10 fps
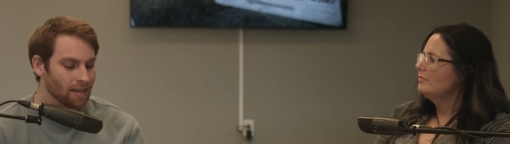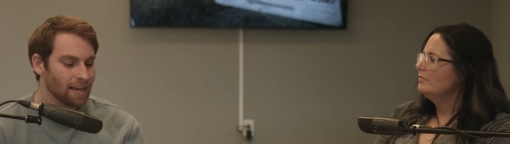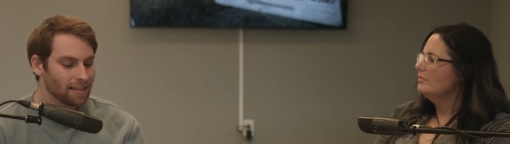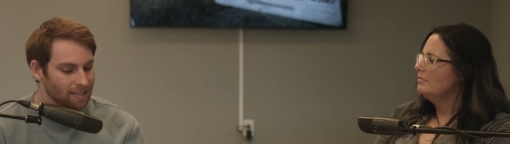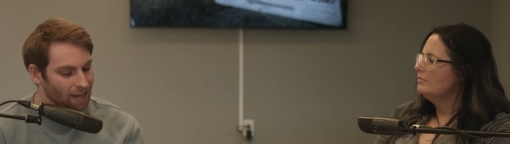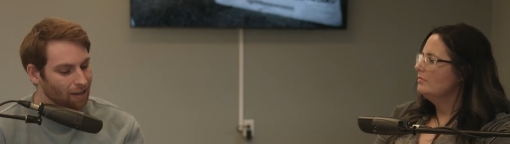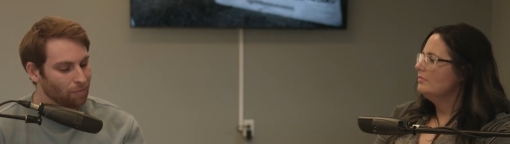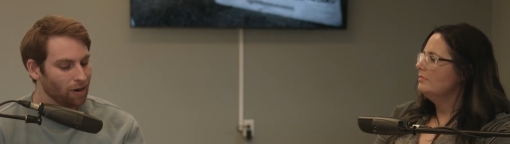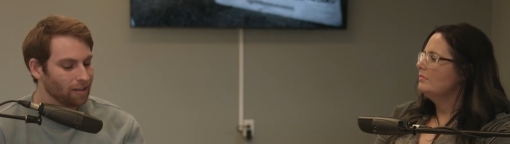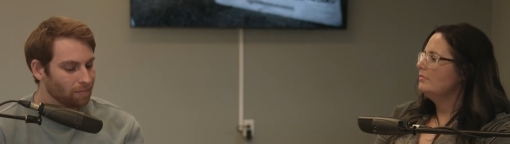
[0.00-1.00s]
Speaker 1: mm -hmm.
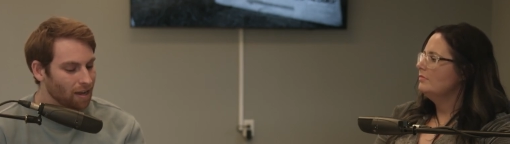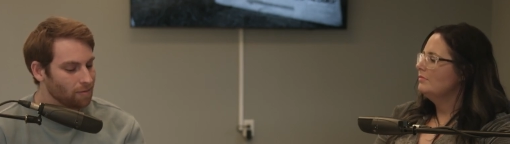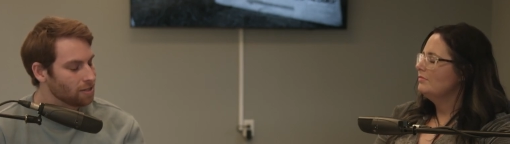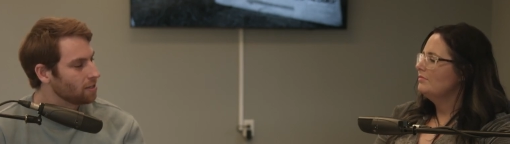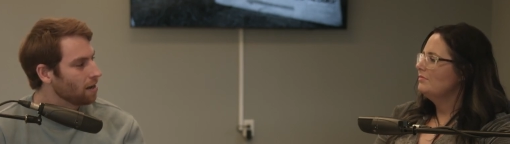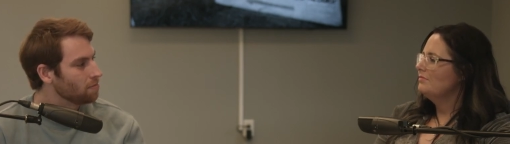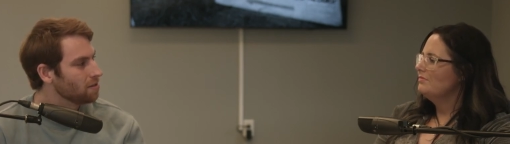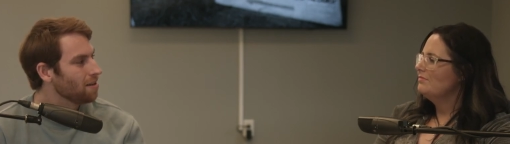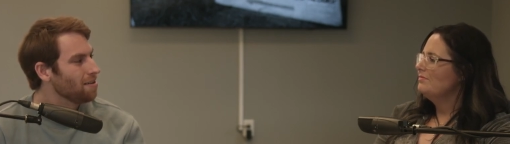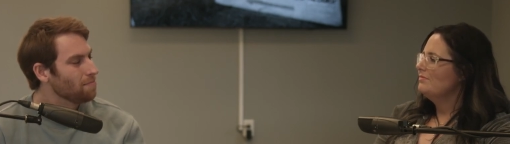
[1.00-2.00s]
celebrating the baby
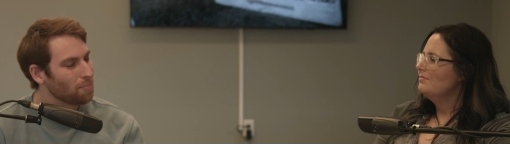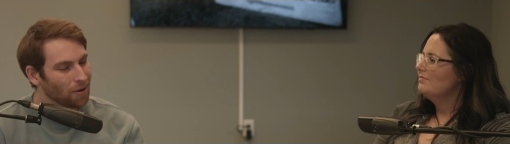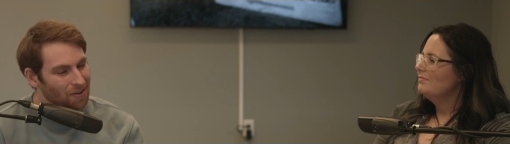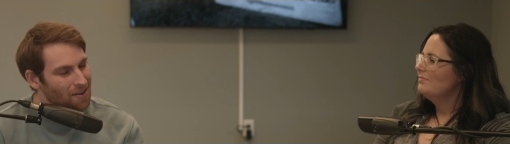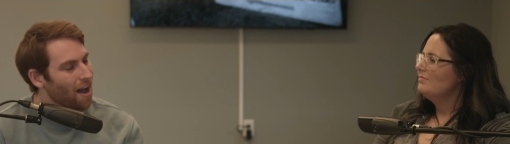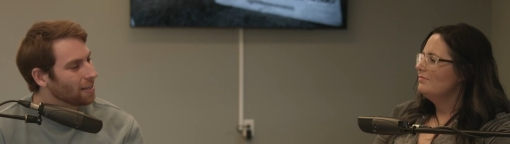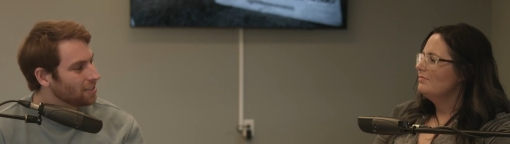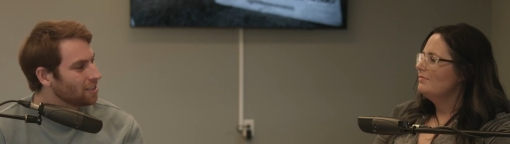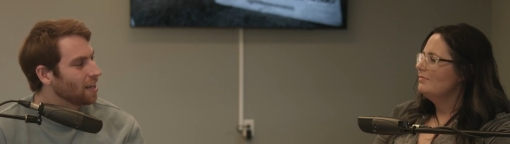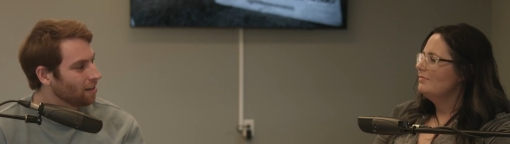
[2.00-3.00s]
steps, but not
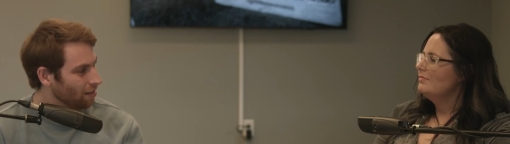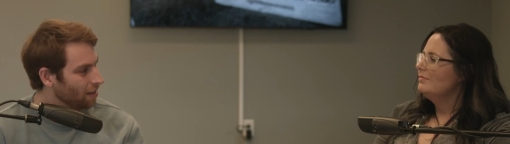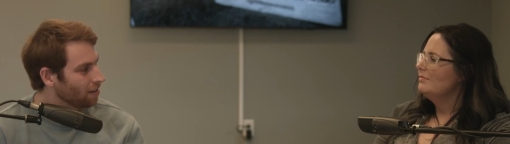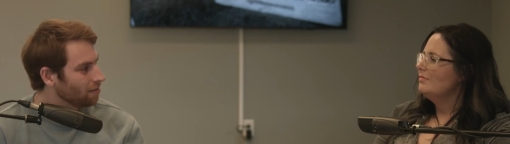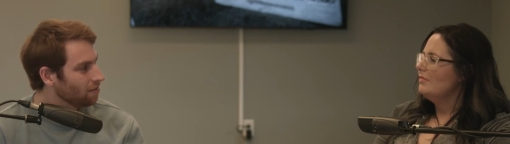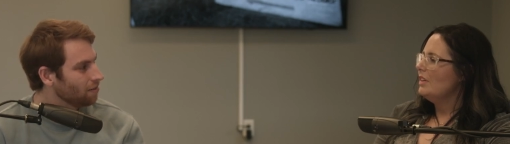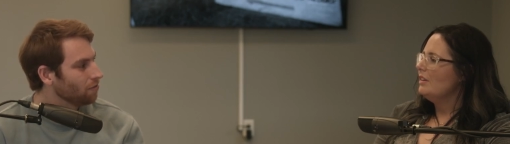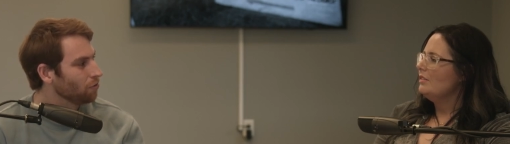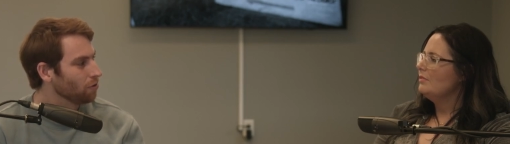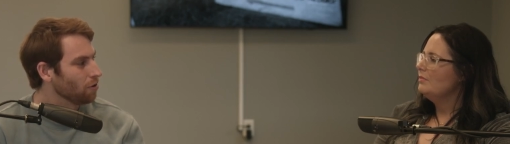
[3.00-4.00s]
settling
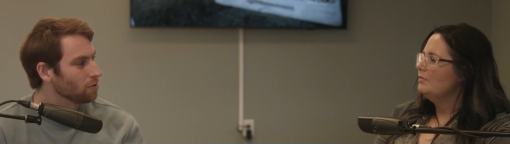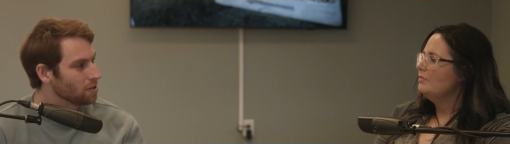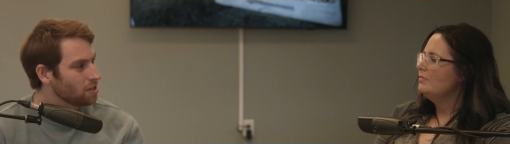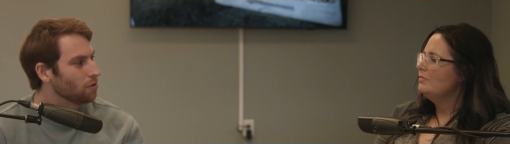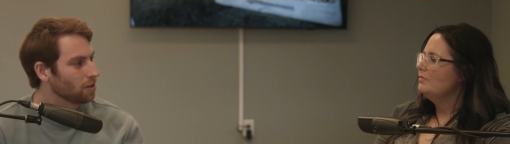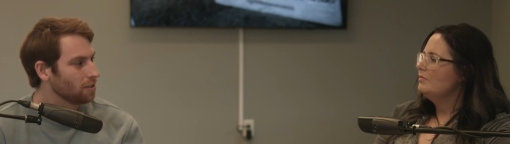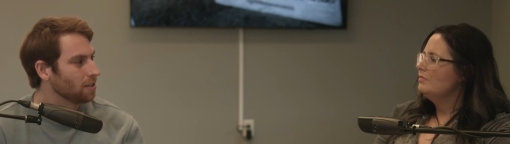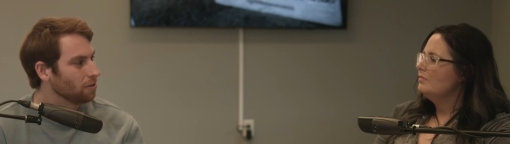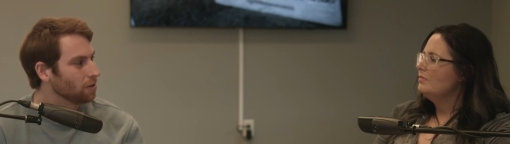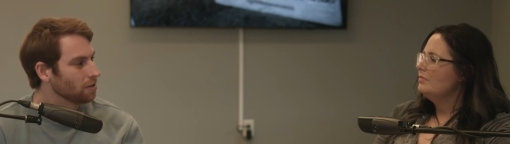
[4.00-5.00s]
yeah. for those and still
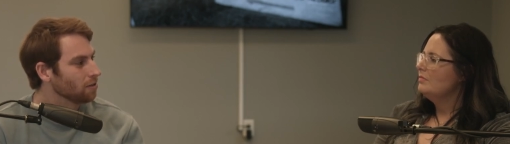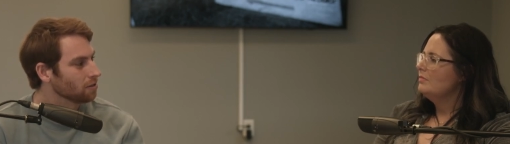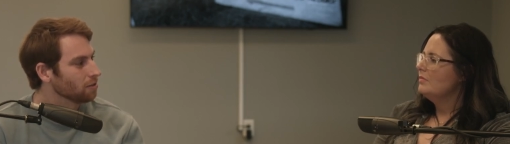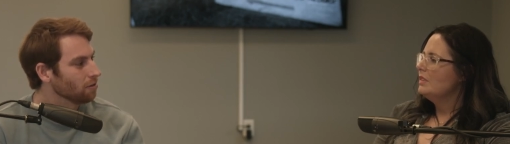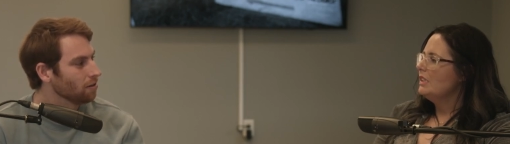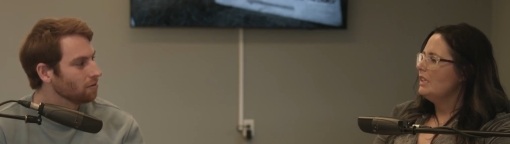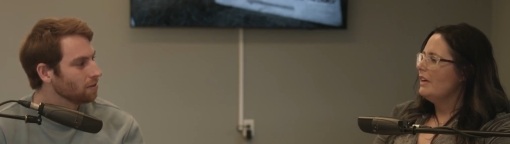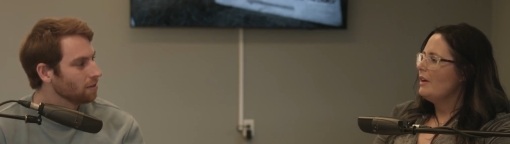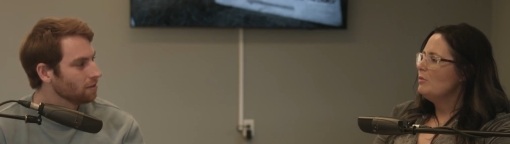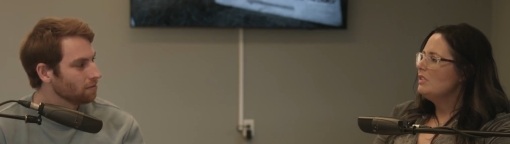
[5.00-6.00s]
continuing to look to grow.
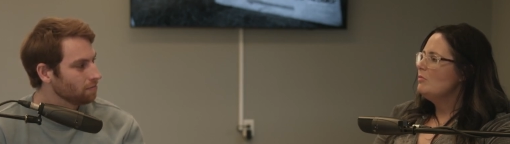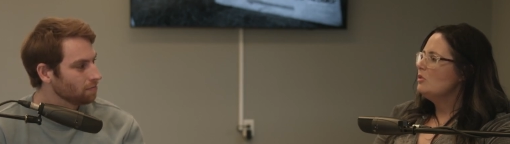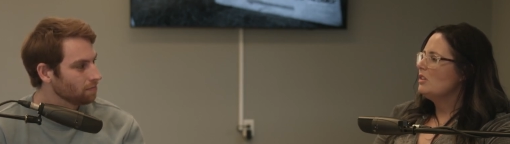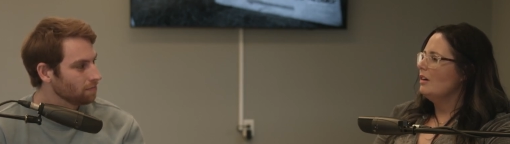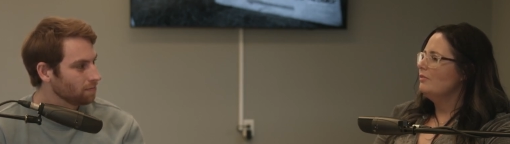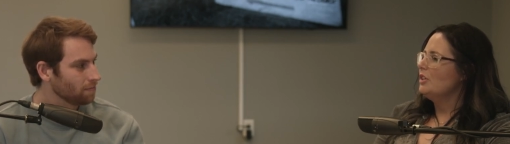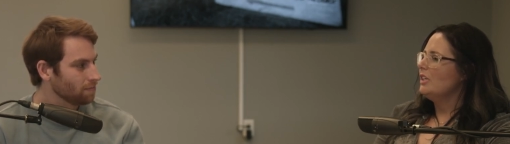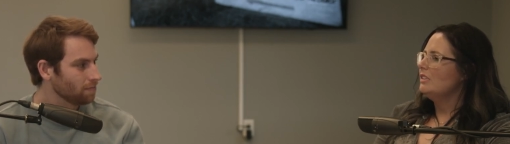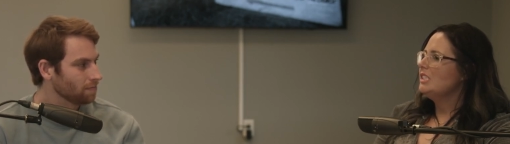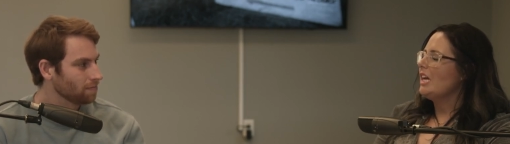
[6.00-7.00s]
Speaker 2: Yeah, that was the most
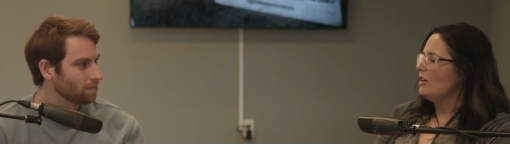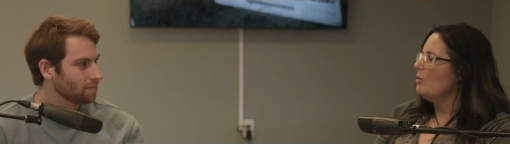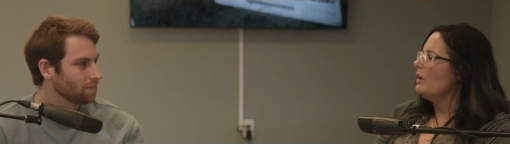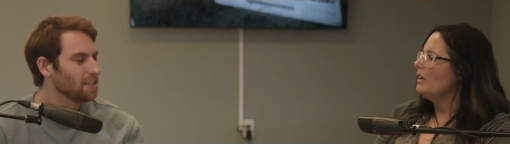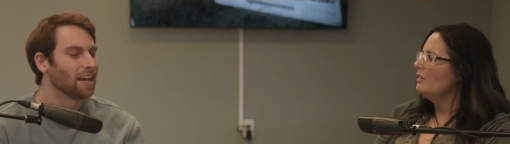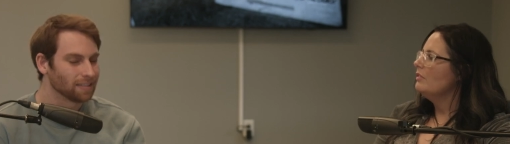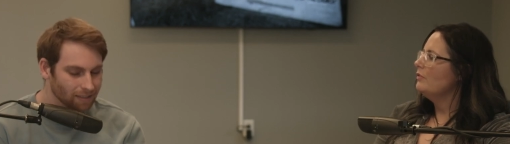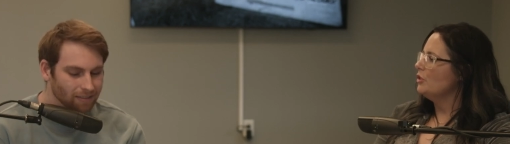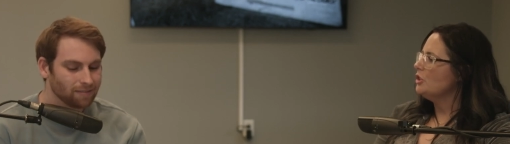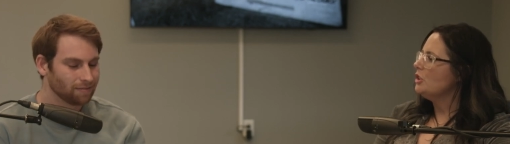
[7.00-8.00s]
comforting takeaway.
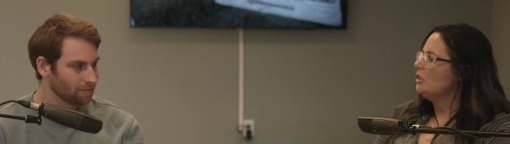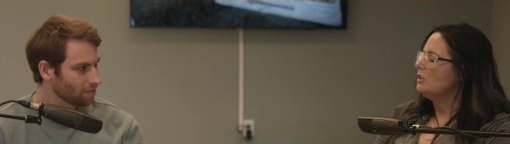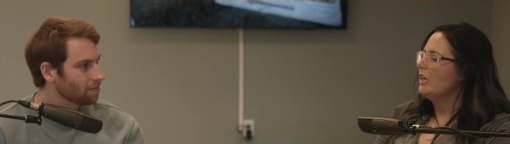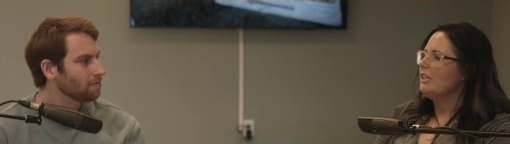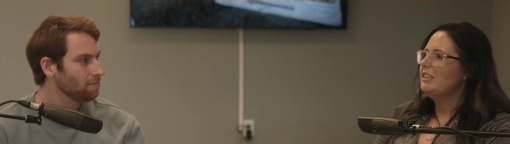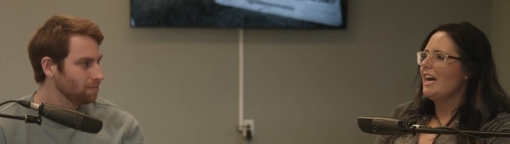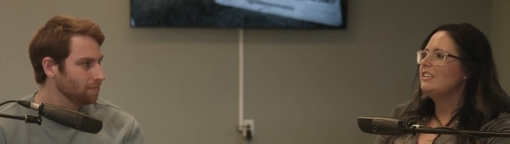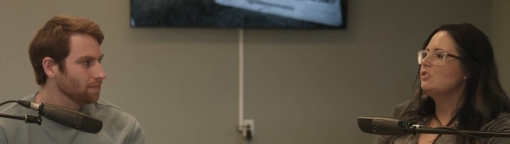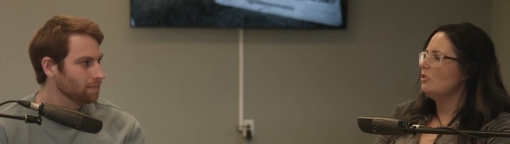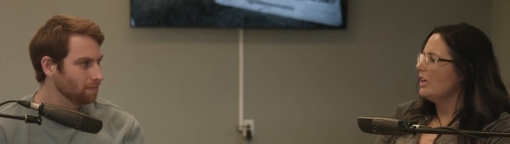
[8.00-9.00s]
Yes. For sure. Like
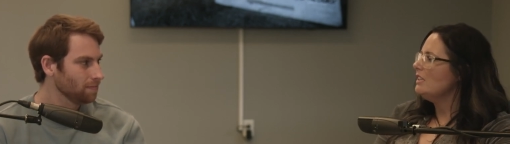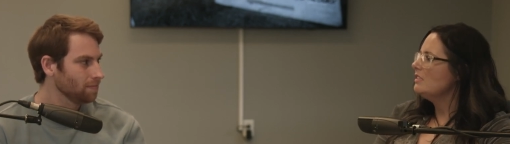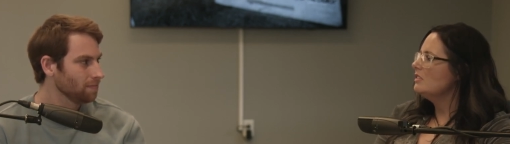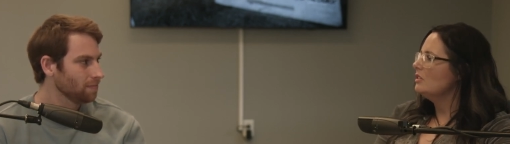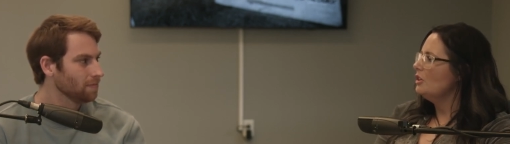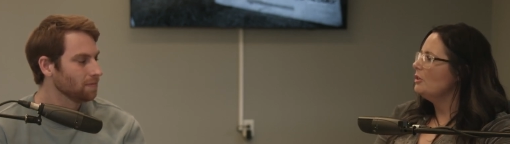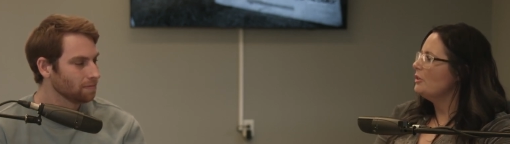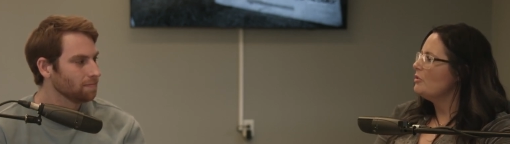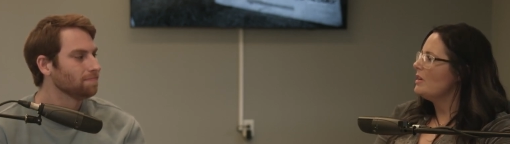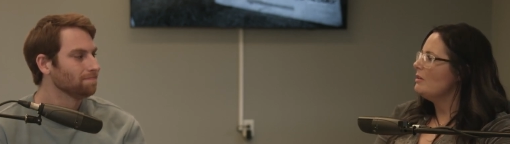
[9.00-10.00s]
that is grace. You know
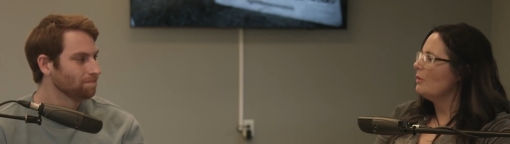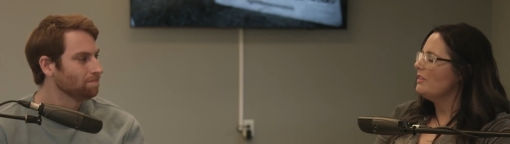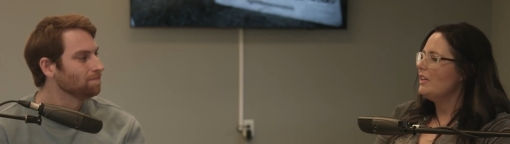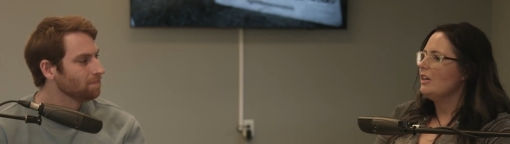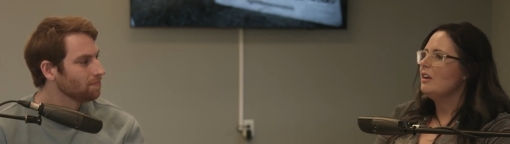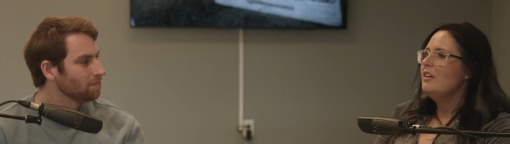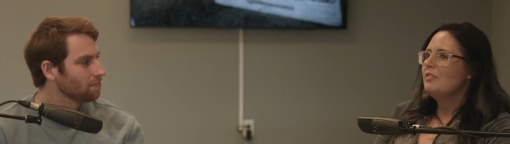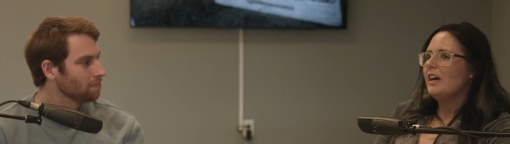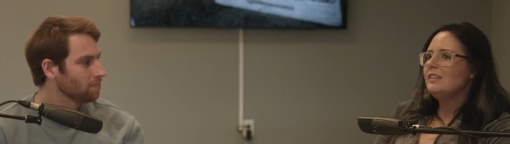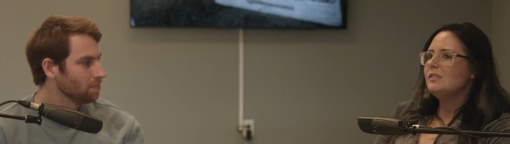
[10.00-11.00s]
what I mean? Mm -hmm. Right mm-hmm. there.
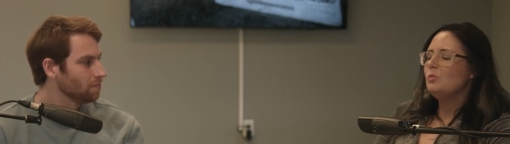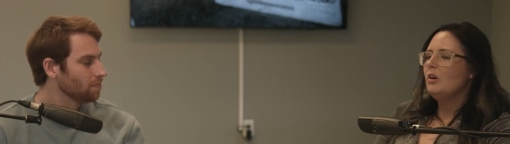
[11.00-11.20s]
That's